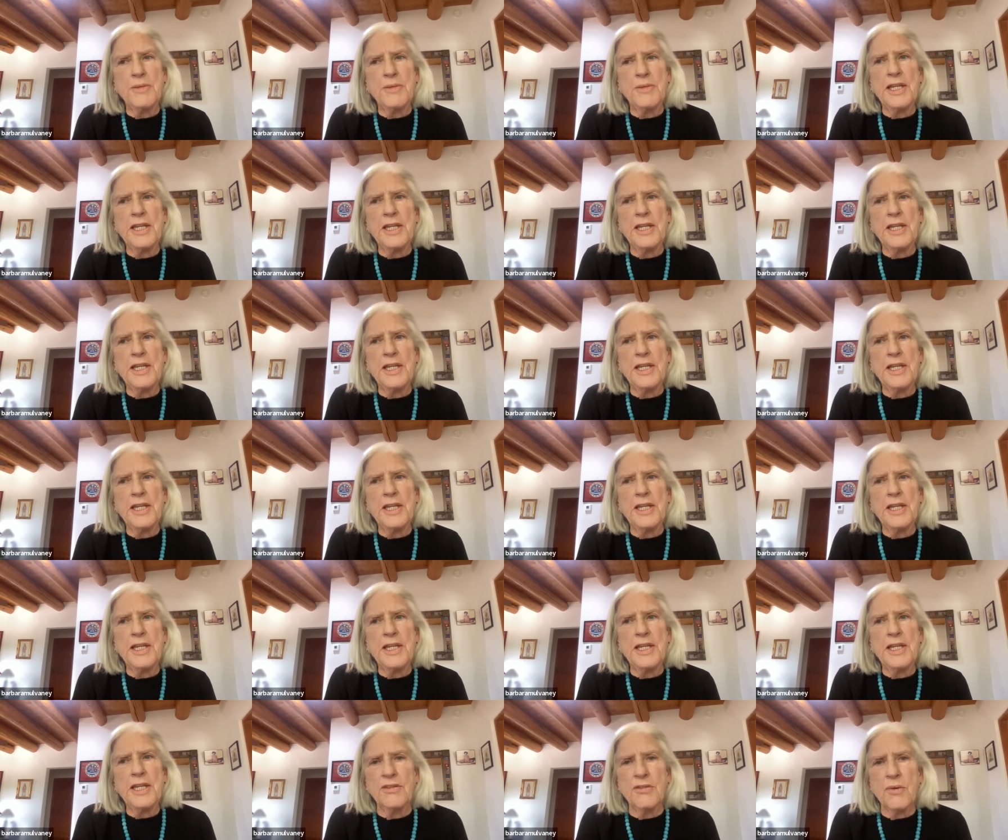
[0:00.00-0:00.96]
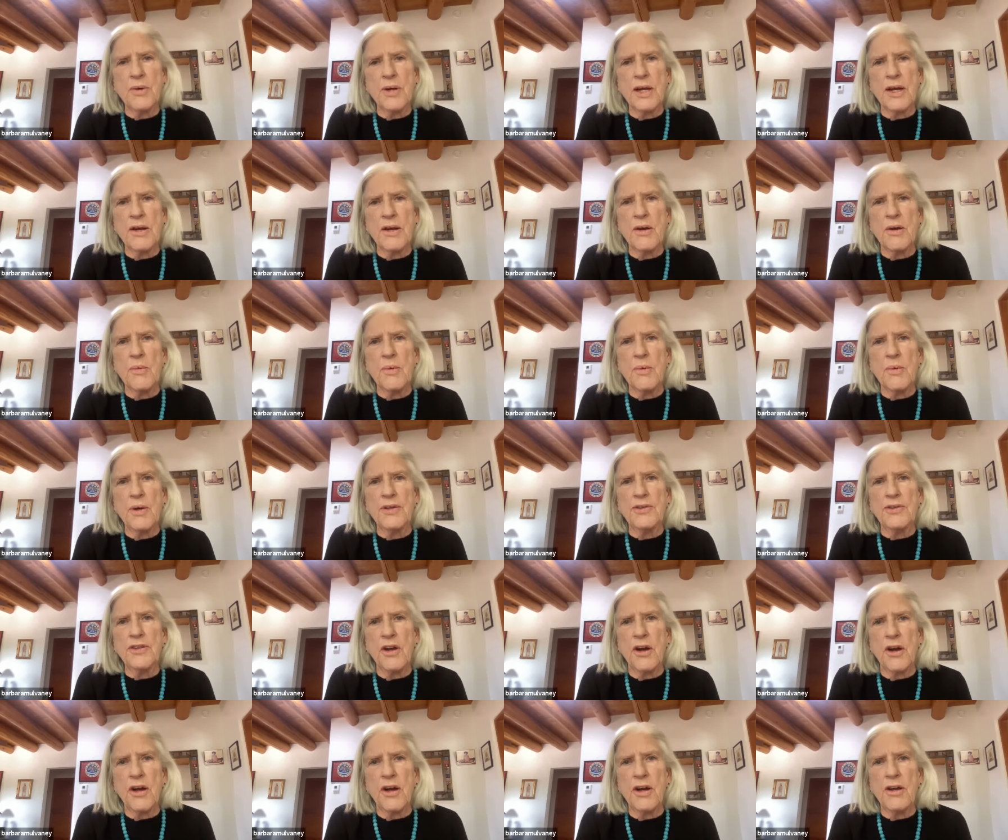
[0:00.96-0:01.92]
Jean-Baptiste
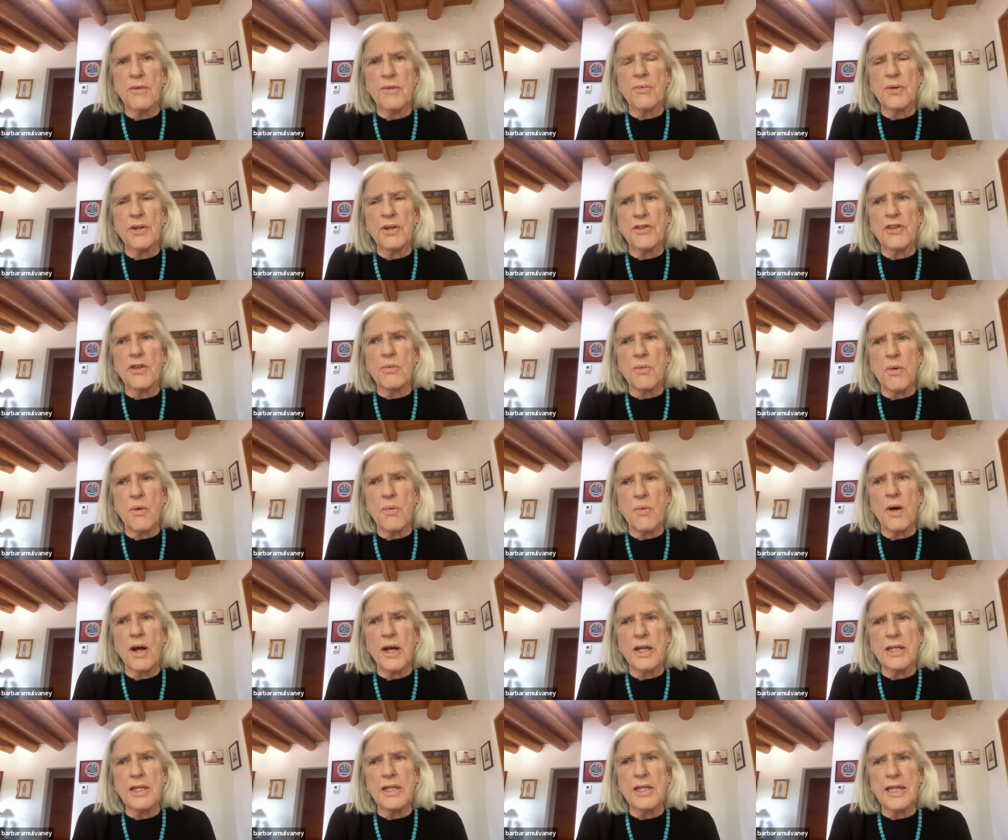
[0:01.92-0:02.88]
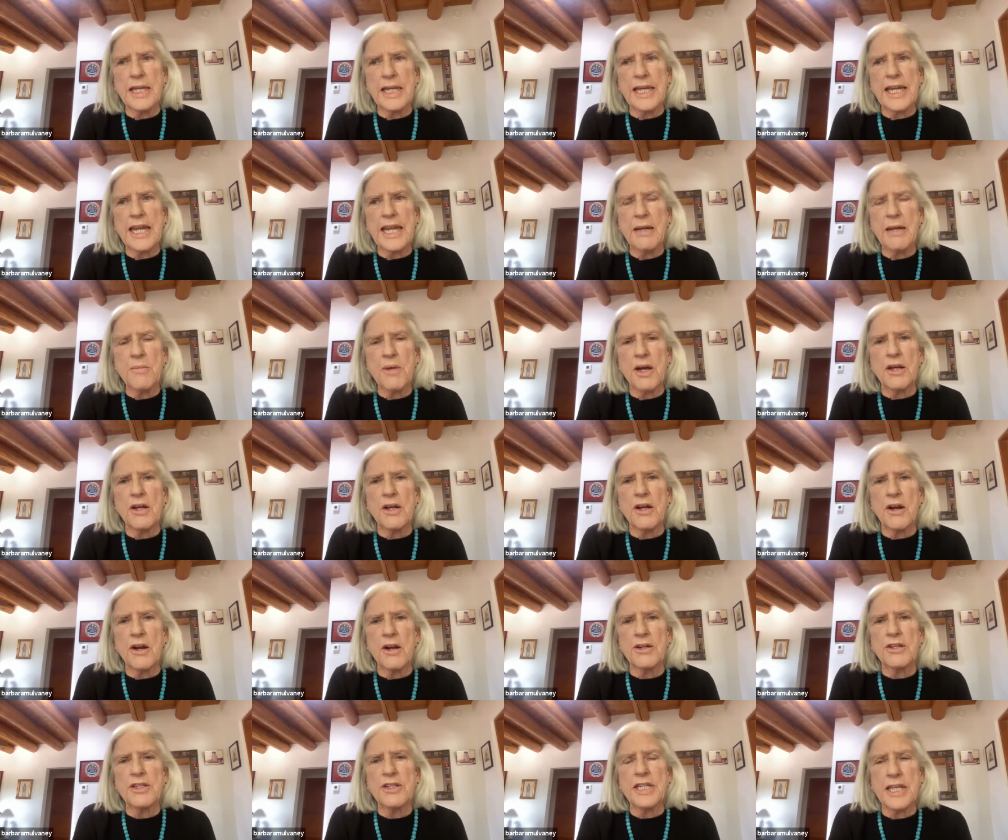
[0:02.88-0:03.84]
Nzanzarera was the Rwandan
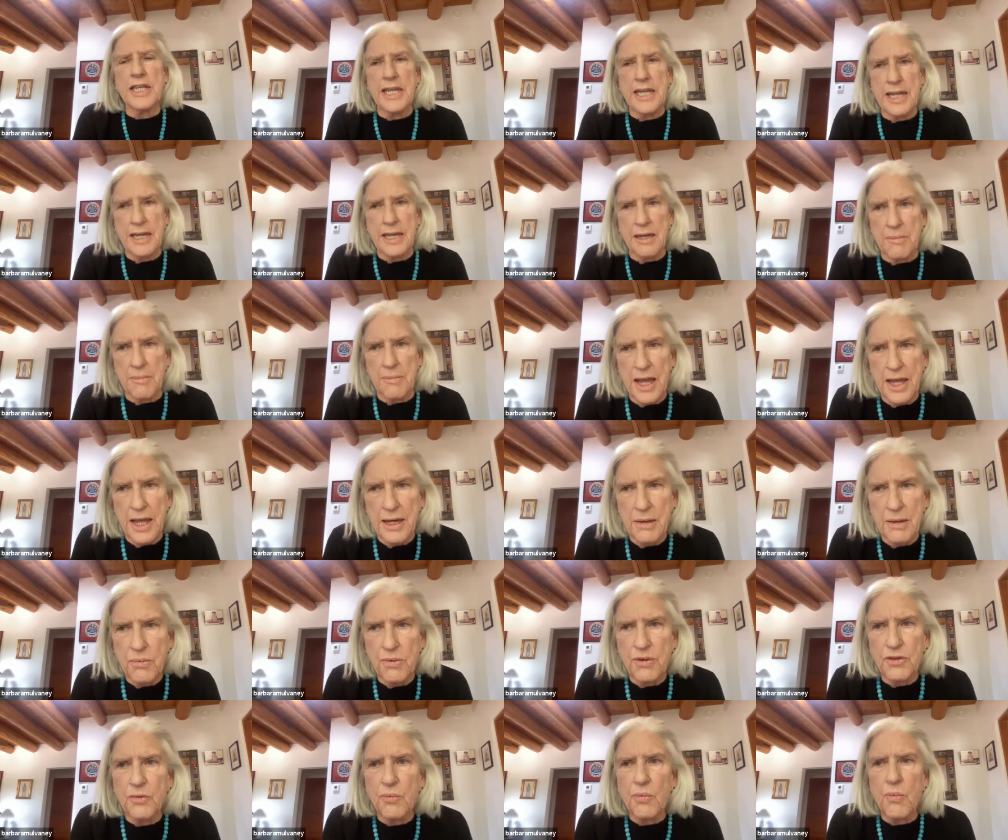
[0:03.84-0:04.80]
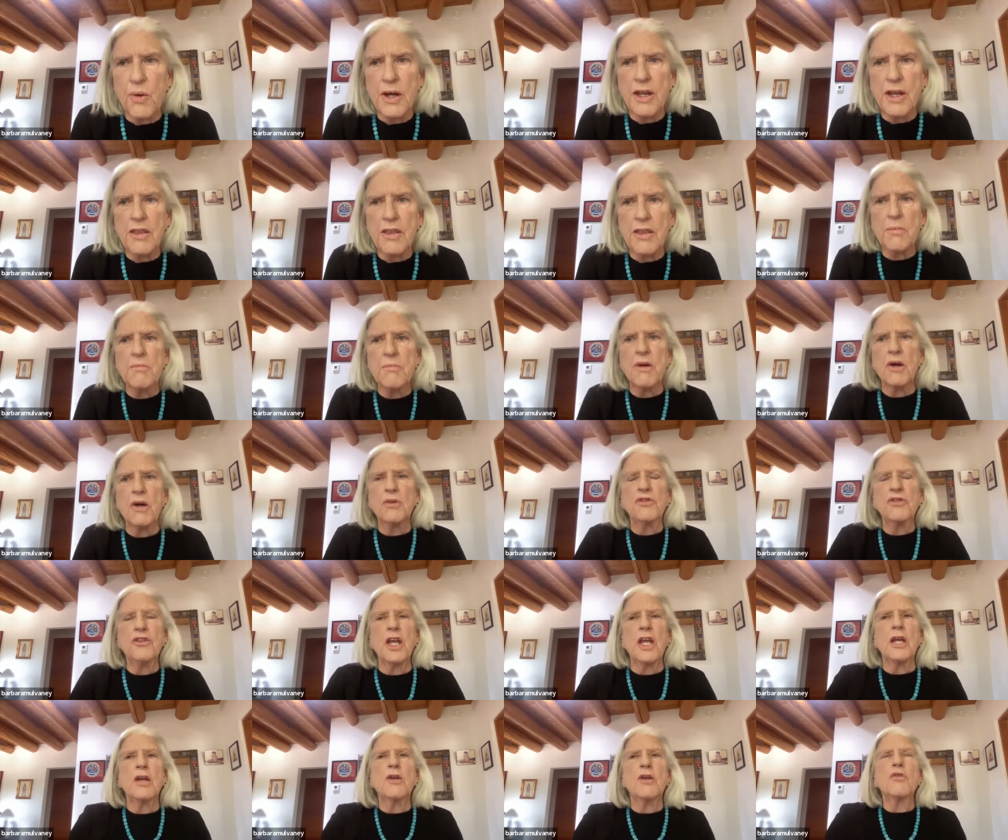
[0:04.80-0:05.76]
that came on our team. And it was one
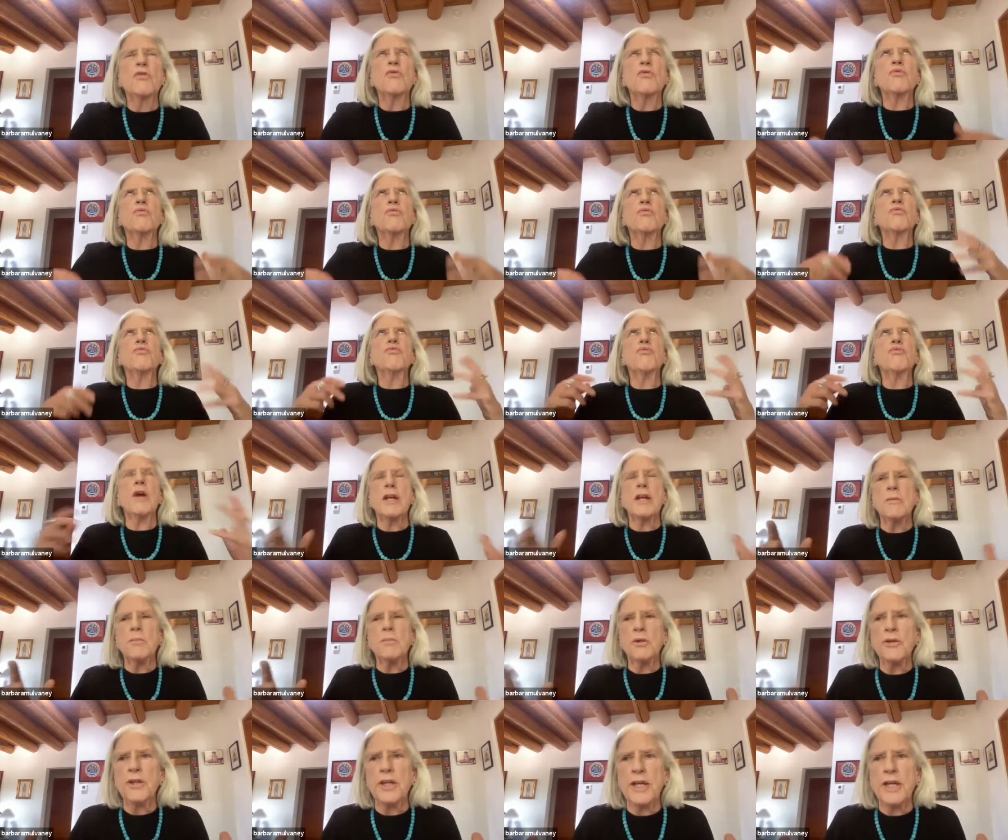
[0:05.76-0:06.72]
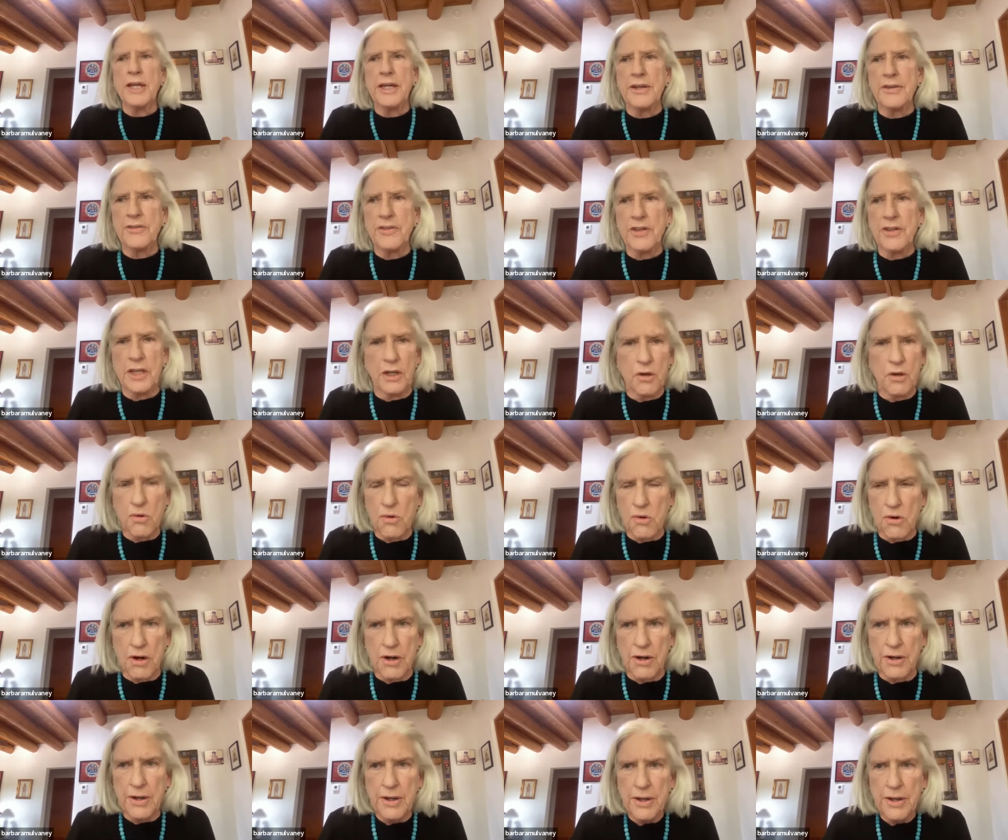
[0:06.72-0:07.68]
of the most incredible
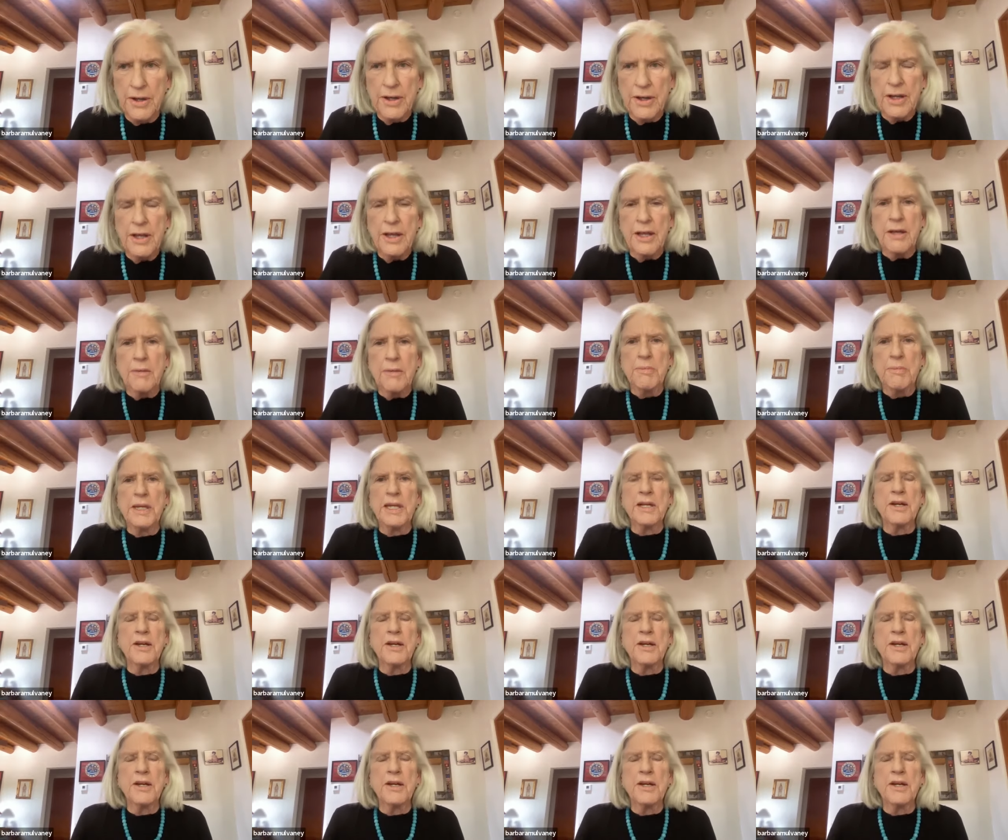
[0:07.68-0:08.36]
days in court